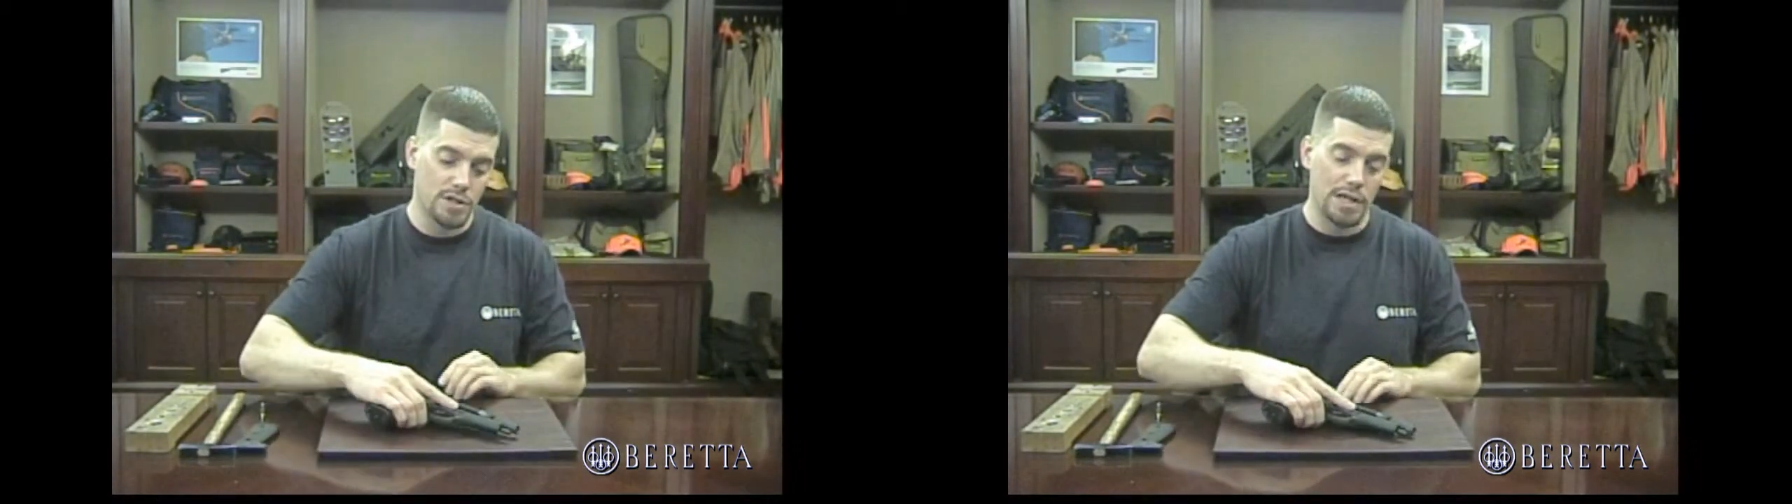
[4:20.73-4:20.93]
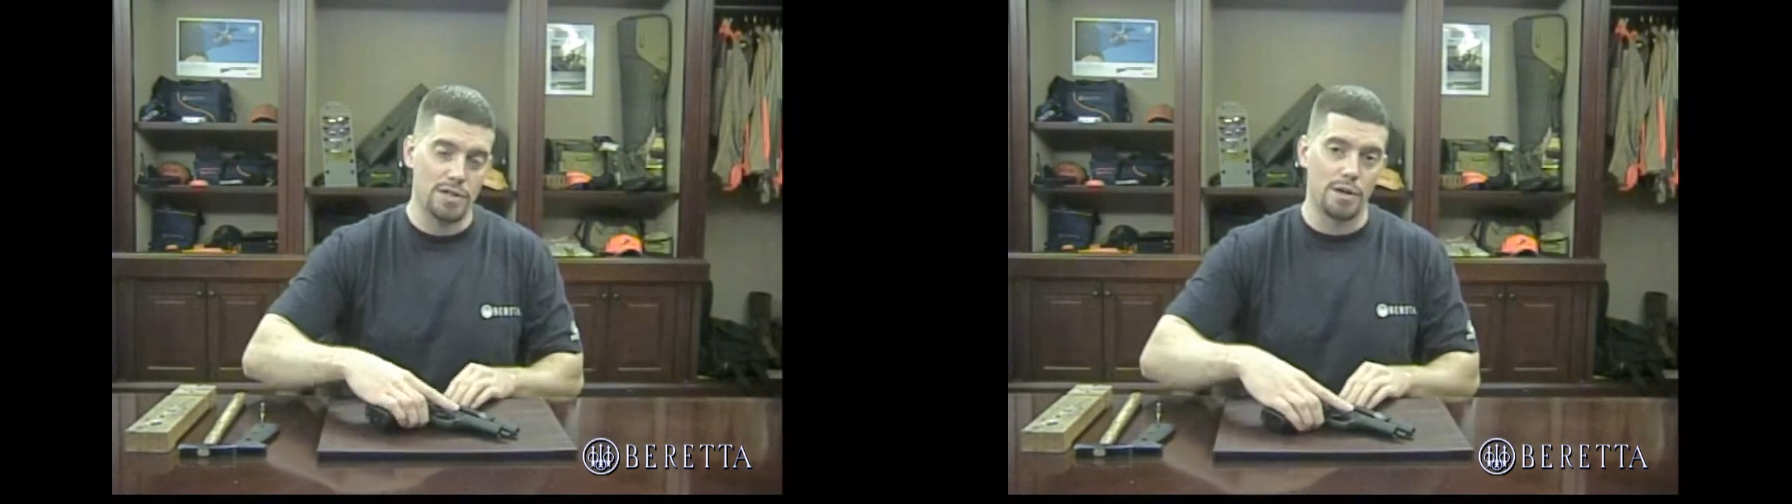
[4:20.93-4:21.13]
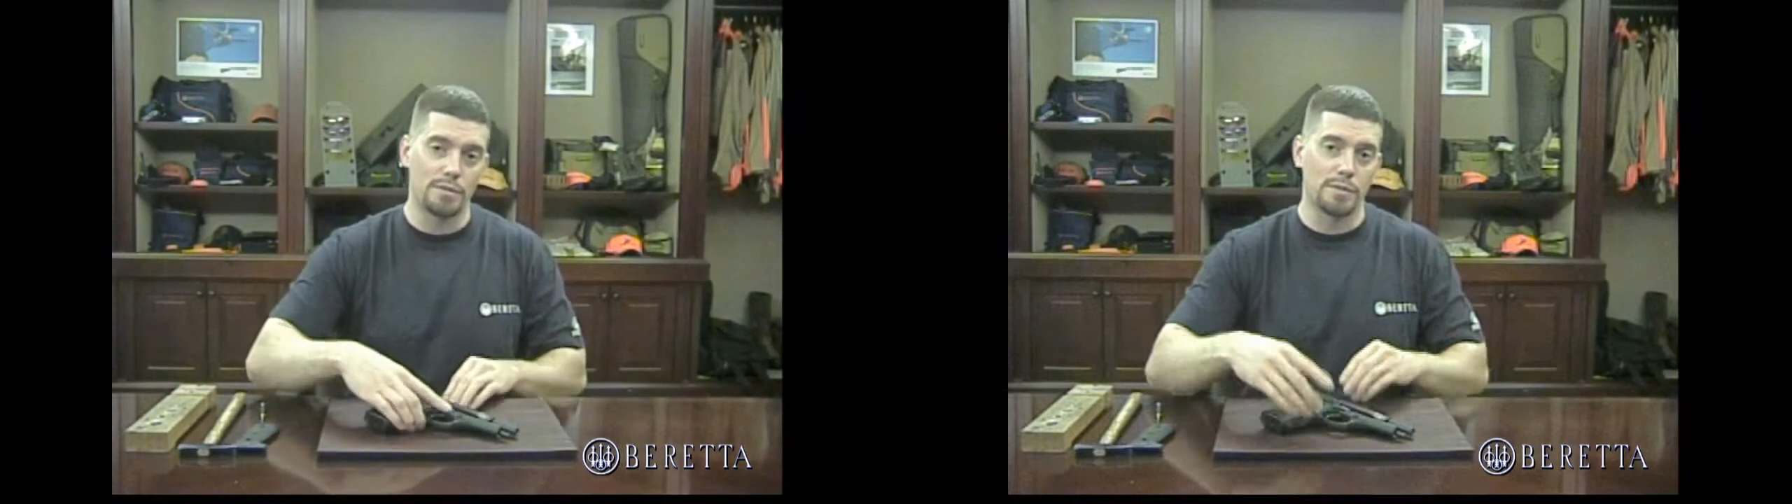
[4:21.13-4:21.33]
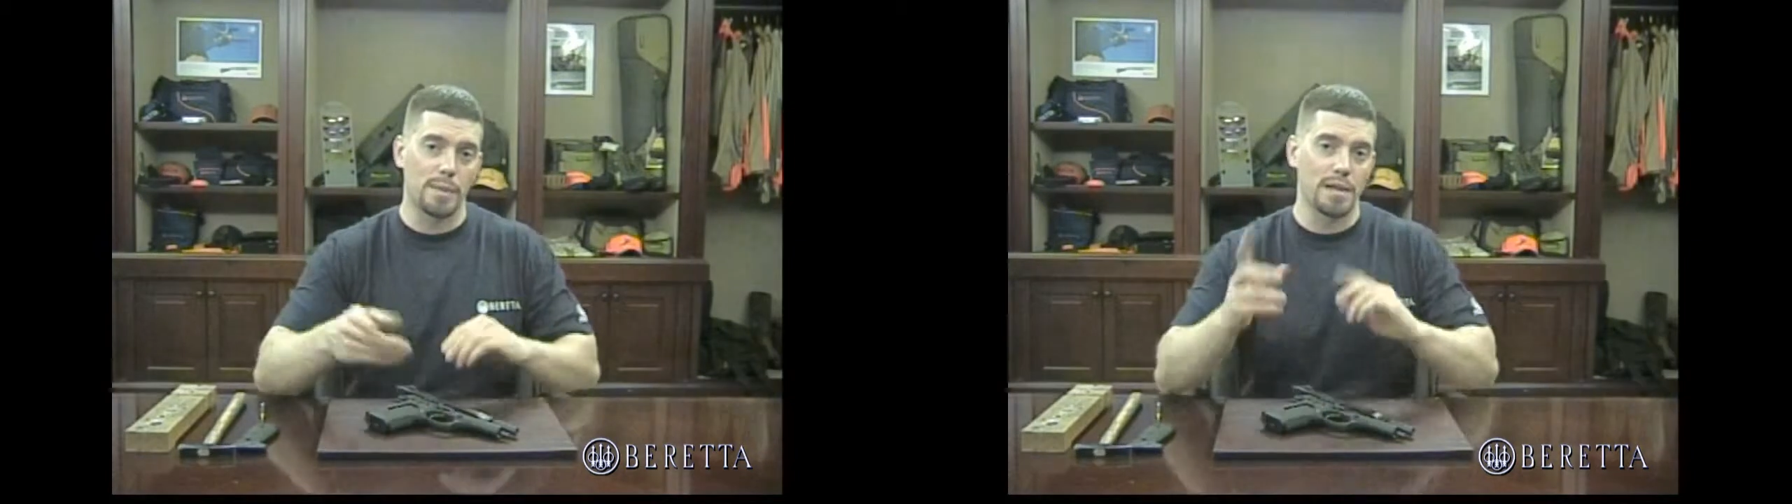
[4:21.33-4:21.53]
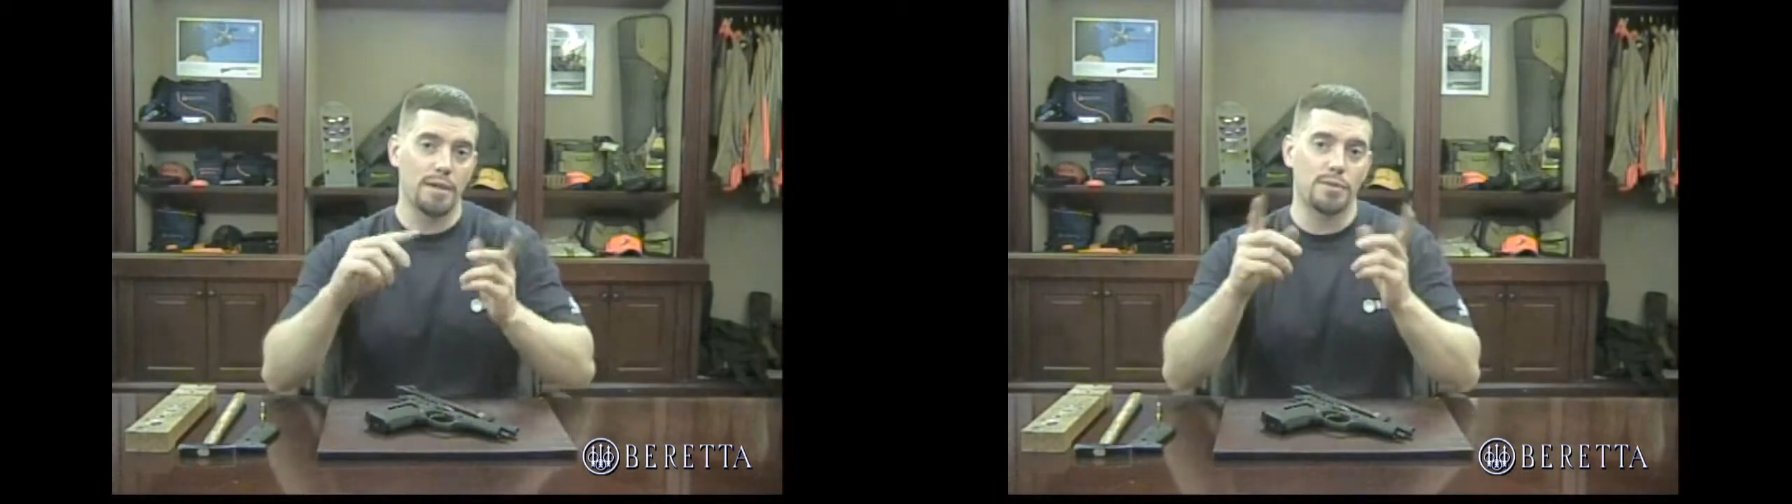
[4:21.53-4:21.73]
change it over from
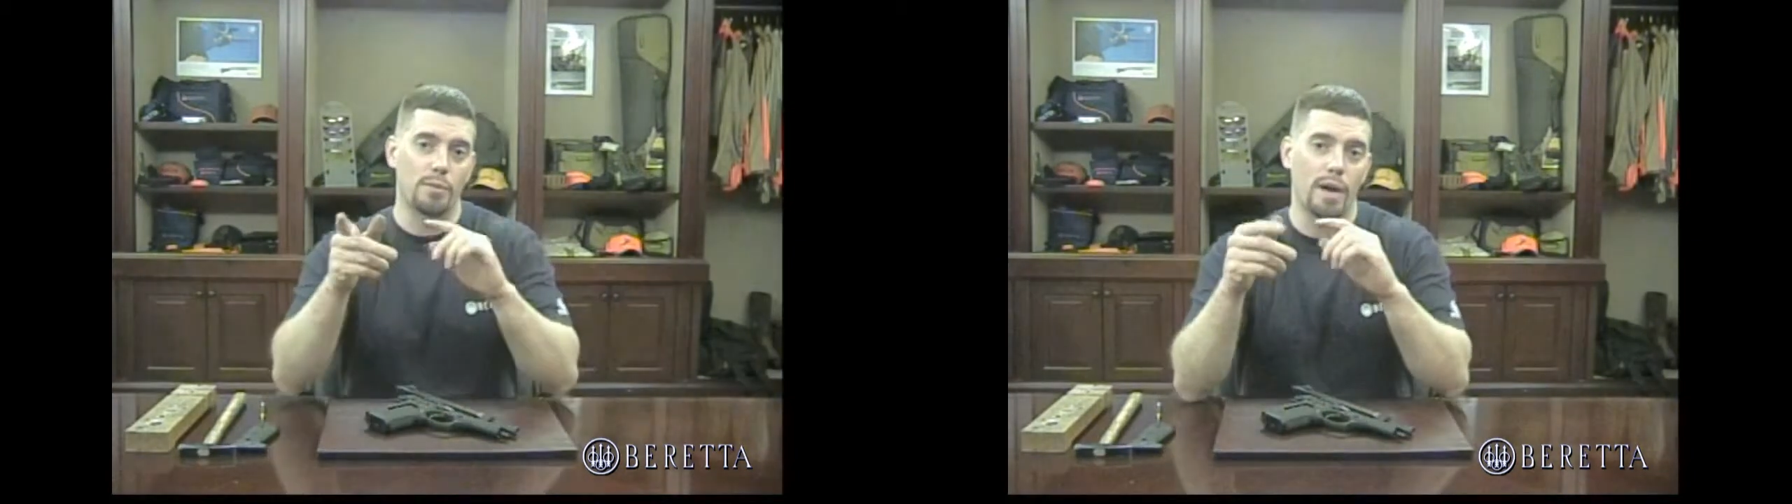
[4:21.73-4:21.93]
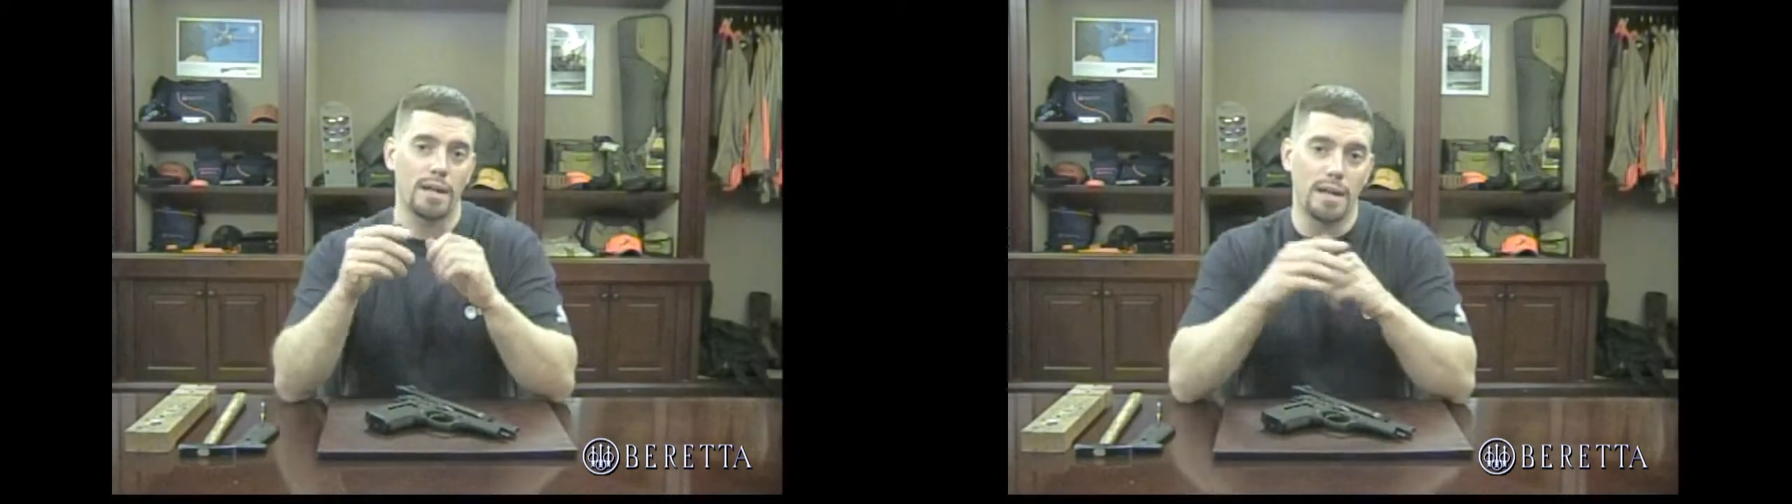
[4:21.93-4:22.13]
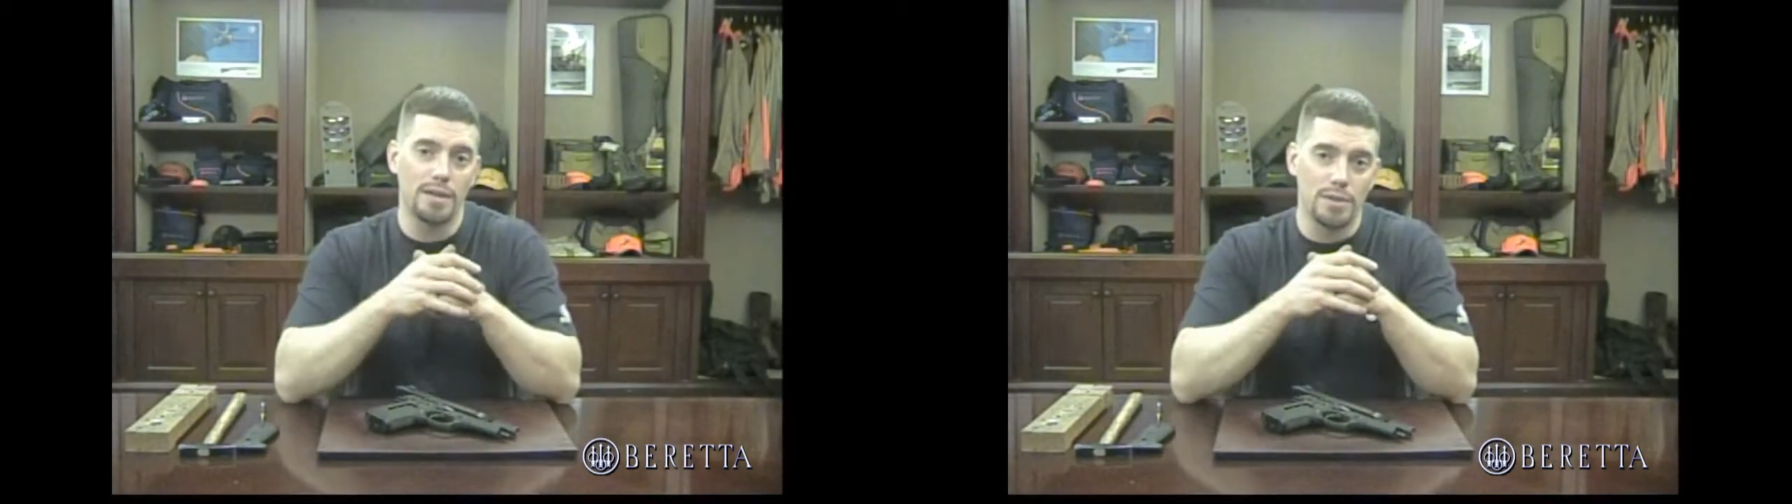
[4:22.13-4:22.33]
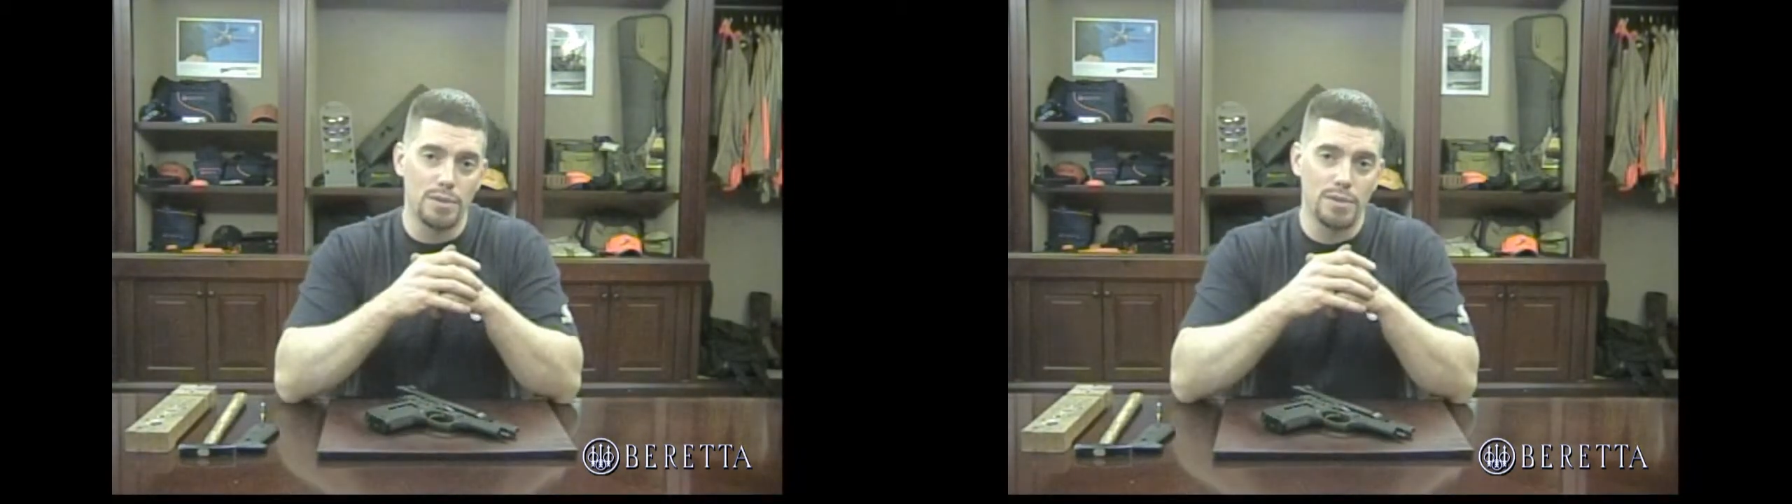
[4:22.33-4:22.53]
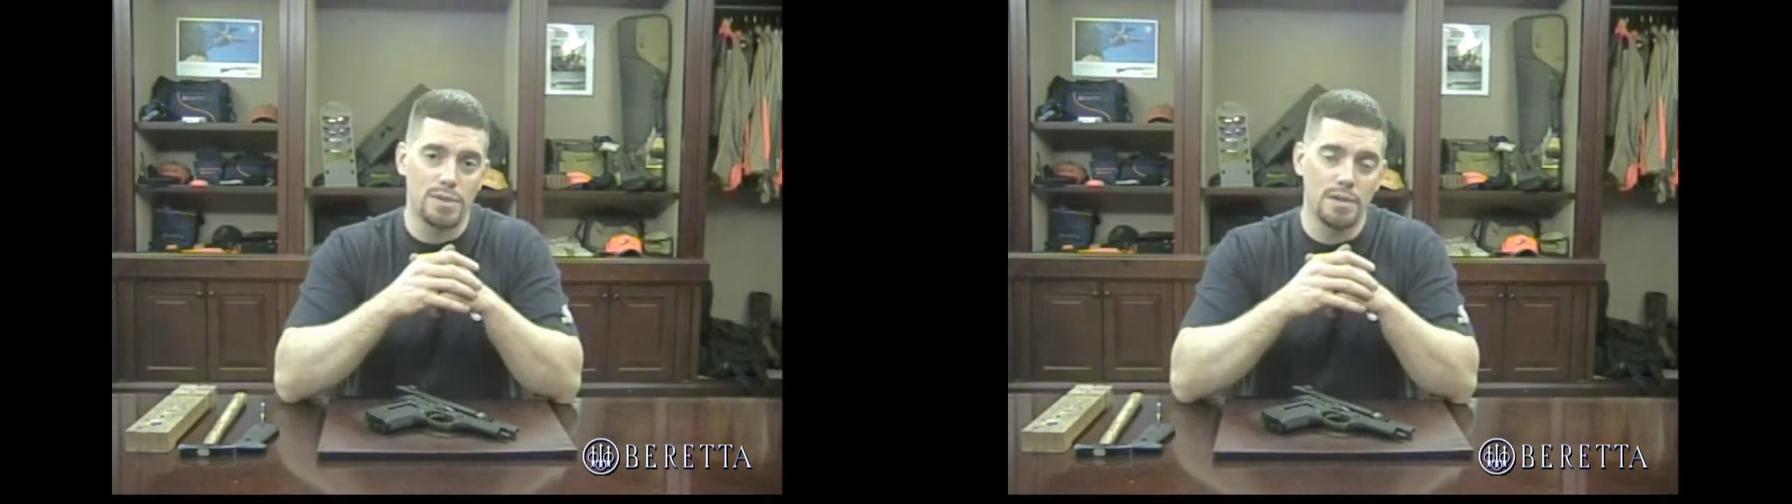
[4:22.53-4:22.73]
the left to right hand
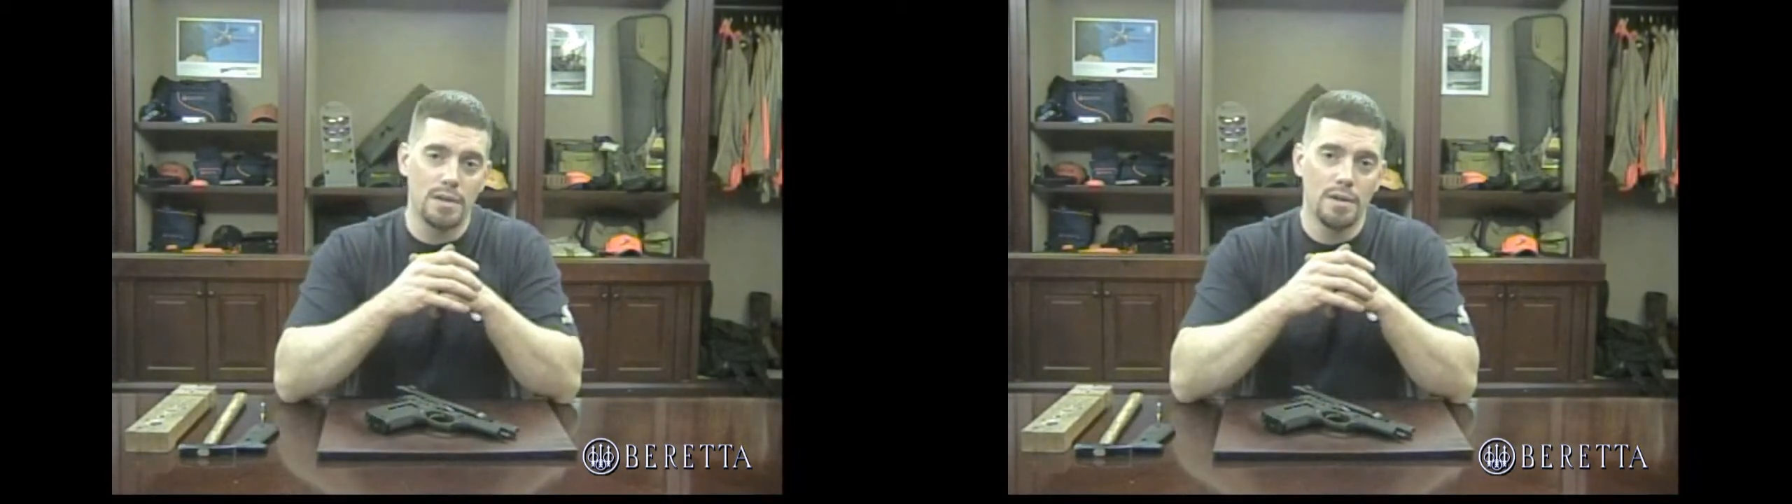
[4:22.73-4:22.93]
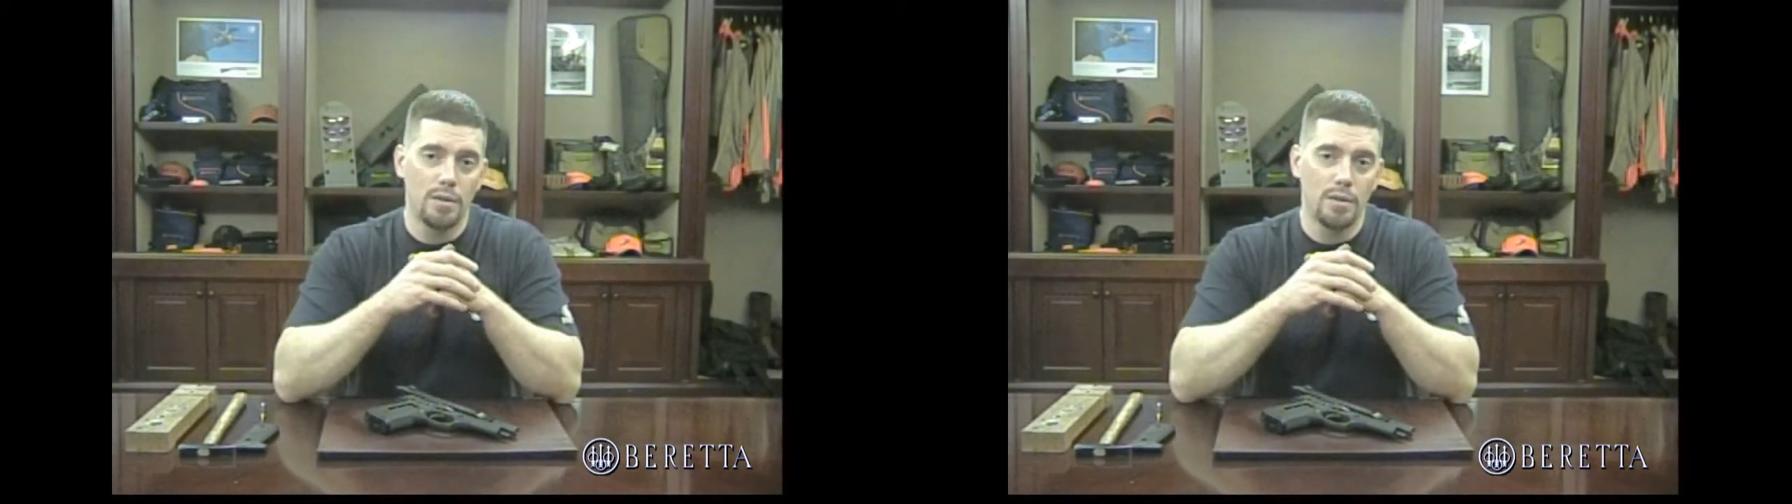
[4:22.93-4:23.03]
use,